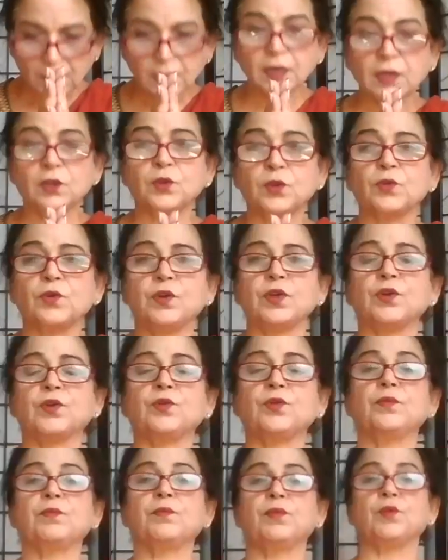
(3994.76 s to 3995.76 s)
Thank you,
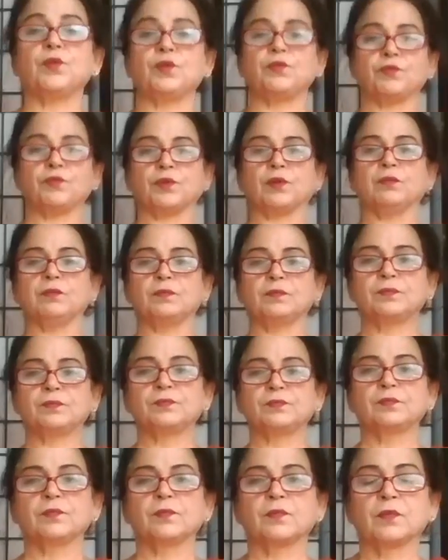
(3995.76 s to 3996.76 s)
Neeru. Beautiful.
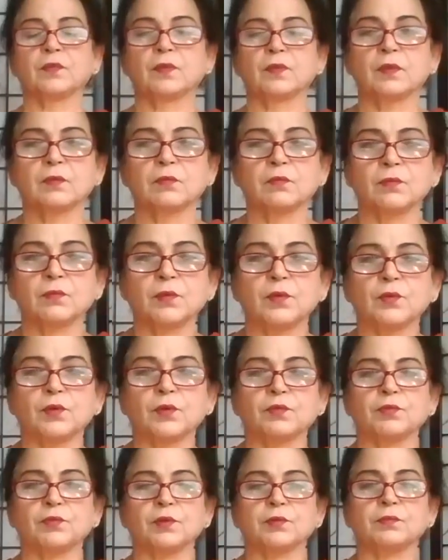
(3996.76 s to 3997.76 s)

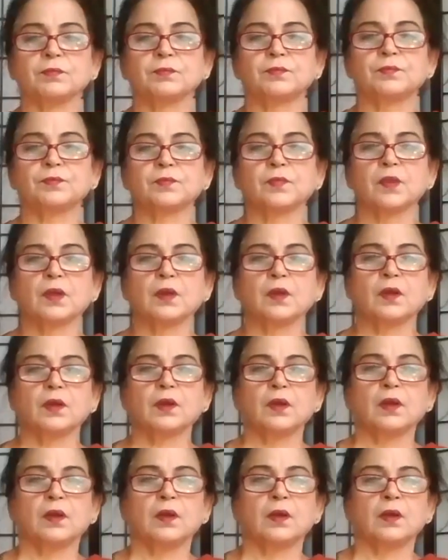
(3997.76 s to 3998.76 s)
Beautiful.
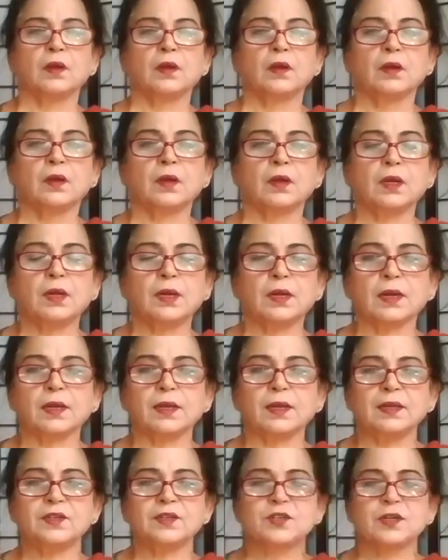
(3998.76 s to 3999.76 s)
Thank All you. All
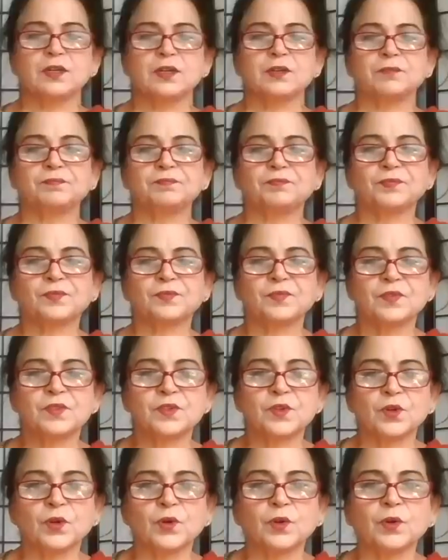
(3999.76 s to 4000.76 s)
right.
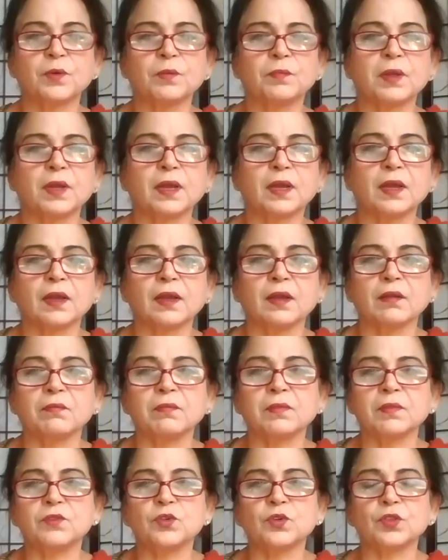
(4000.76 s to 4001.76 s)
So, uh,
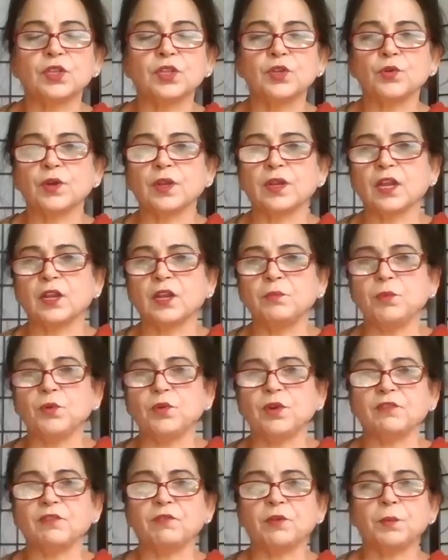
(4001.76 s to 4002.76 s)
Jyoti, you can
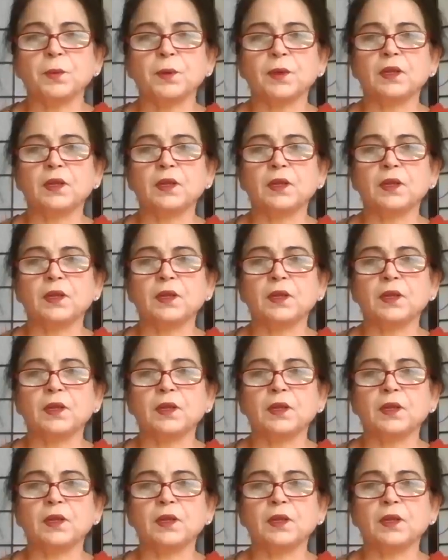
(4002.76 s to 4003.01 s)
unmute everyone.